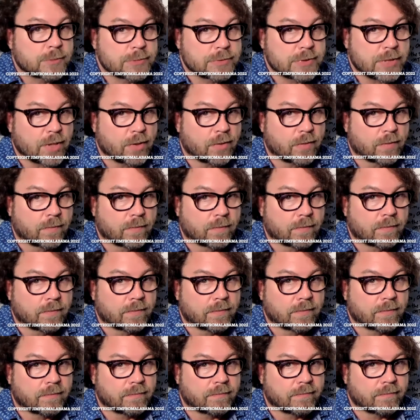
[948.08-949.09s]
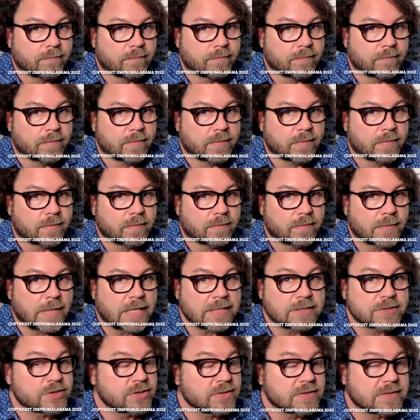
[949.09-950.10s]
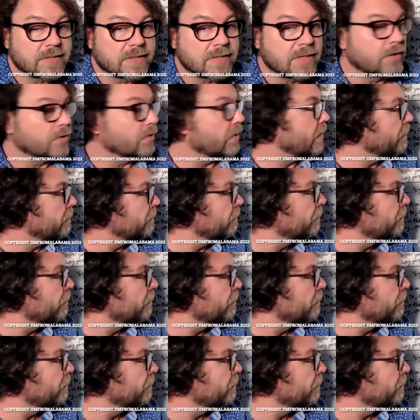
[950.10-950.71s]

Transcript: So that's just a theory.